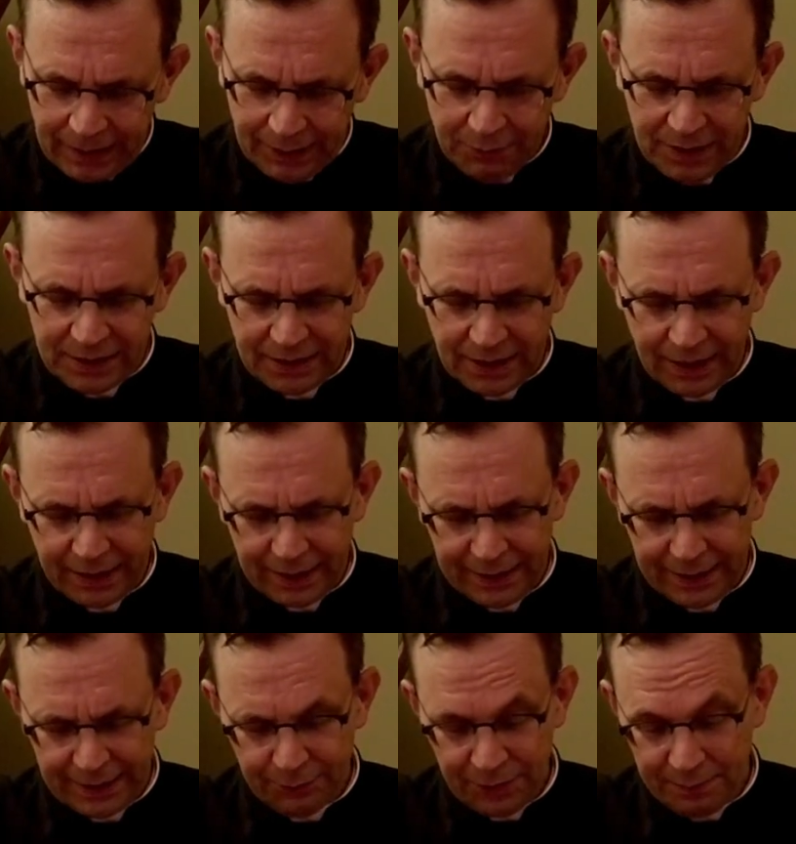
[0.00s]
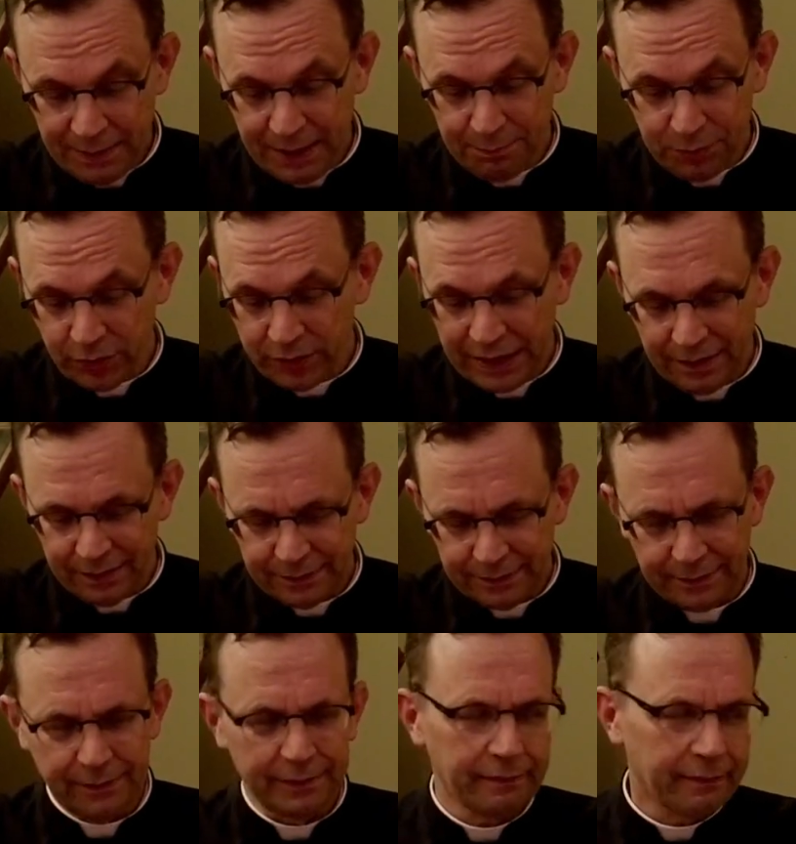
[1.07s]
And we say, we may blurt out,
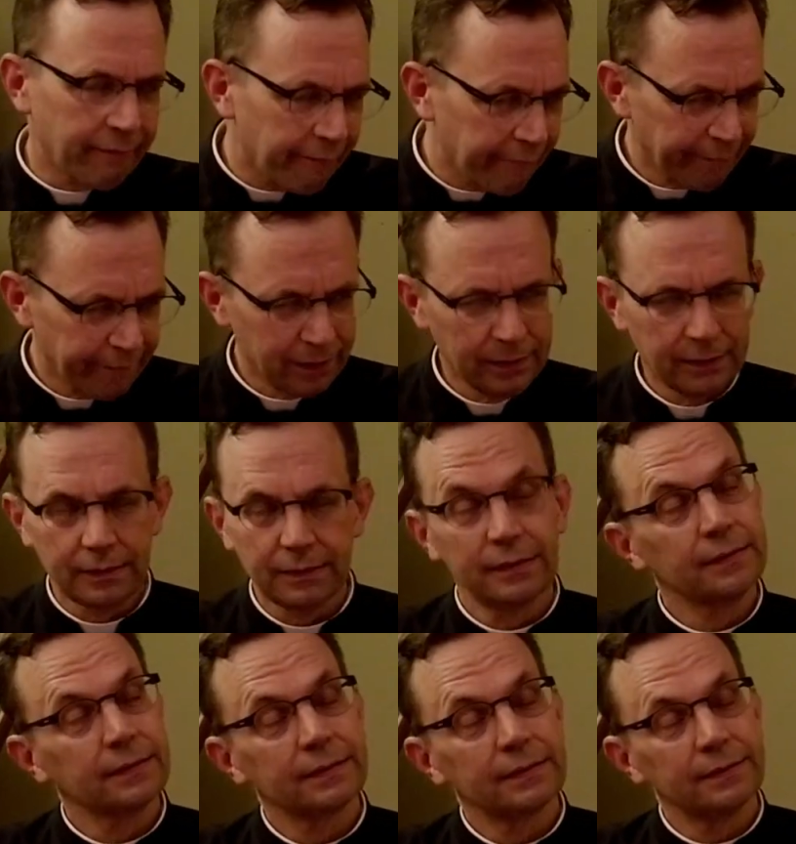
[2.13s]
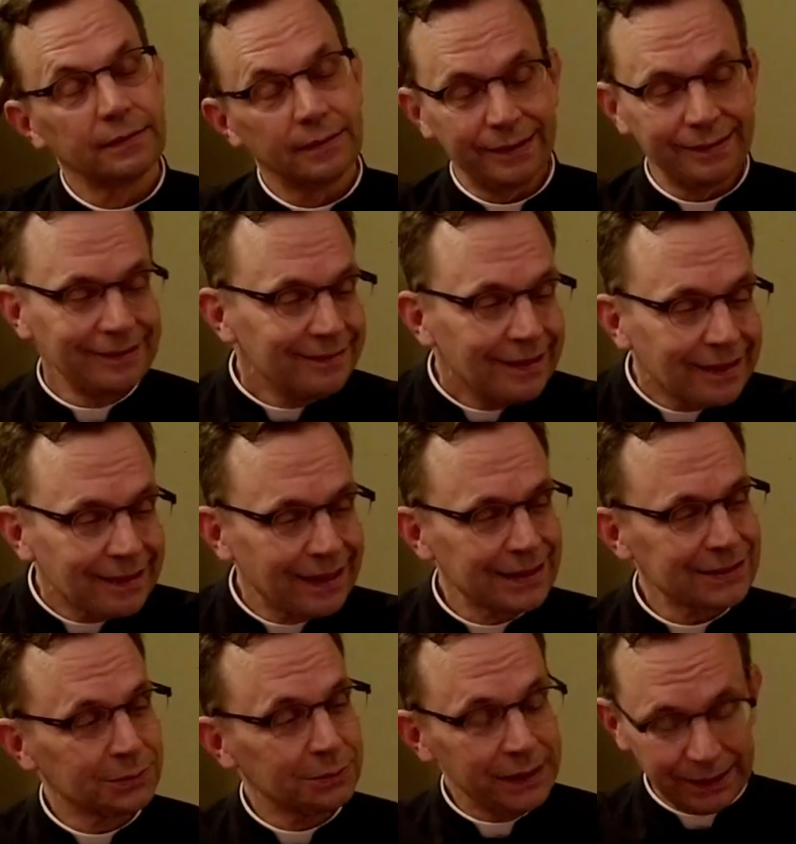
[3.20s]
say, oh, I did that
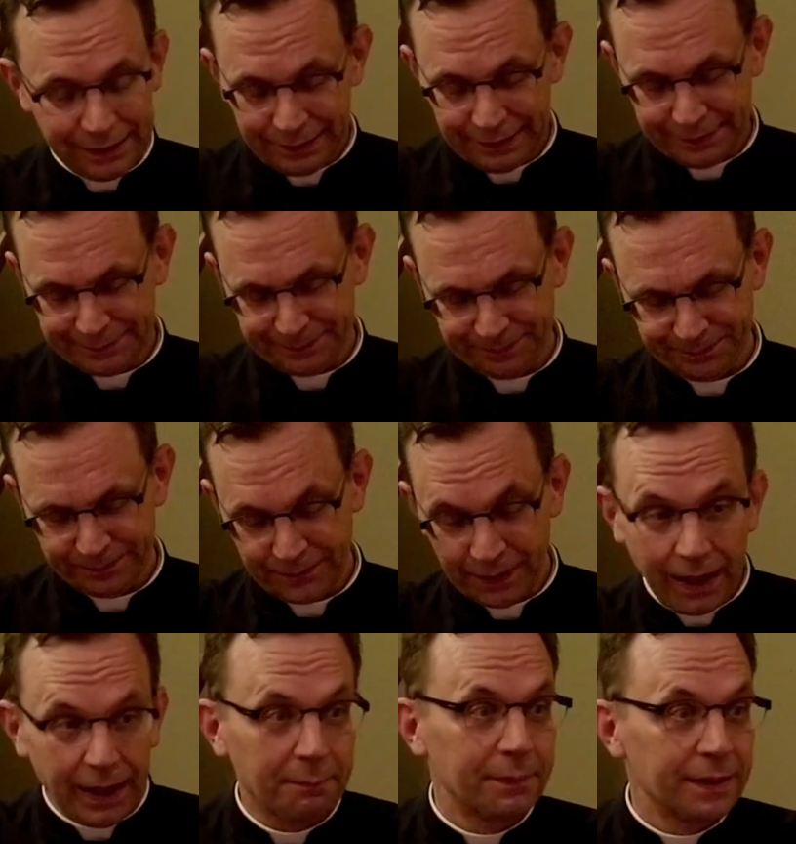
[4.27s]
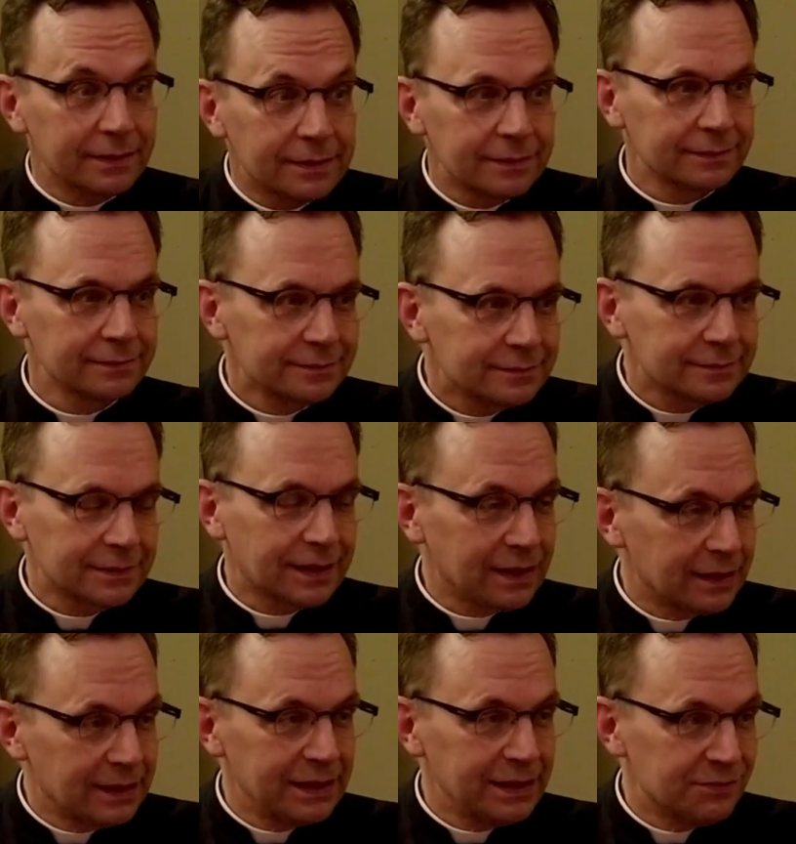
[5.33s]
last week. Yeah, but
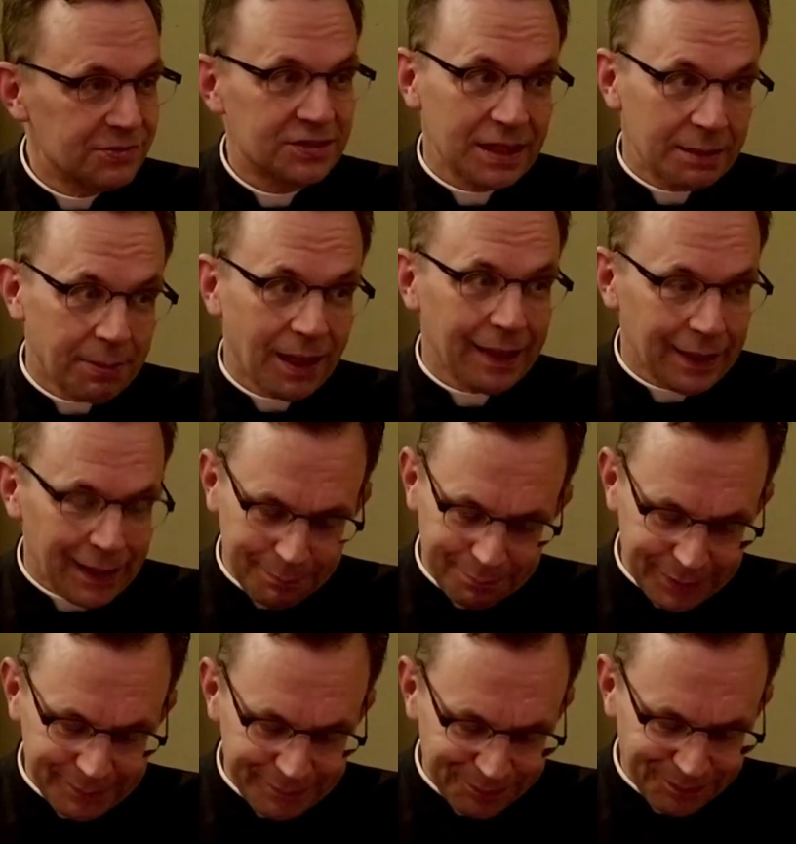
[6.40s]
the leaves, they pile up.